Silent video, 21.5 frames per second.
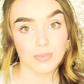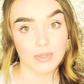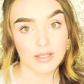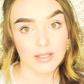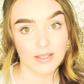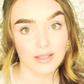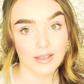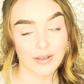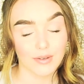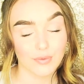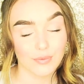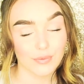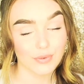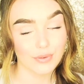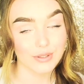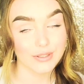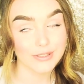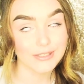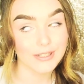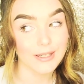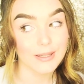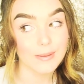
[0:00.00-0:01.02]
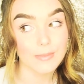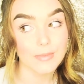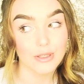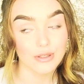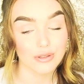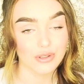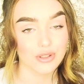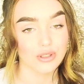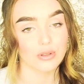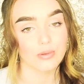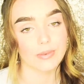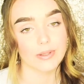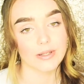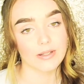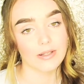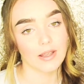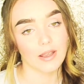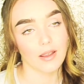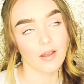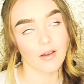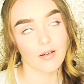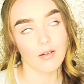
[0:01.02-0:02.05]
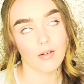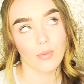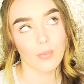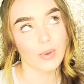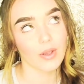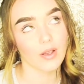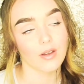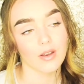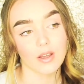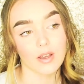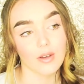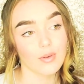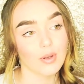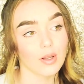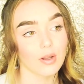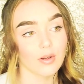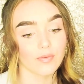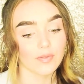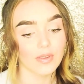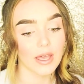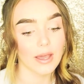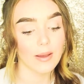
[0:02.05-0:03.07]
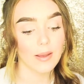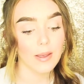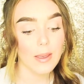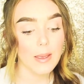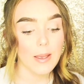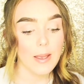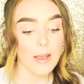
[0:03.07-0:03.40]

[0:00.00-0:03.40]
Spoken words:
be a full-time YouTuber. Like, oh my god, I would love that.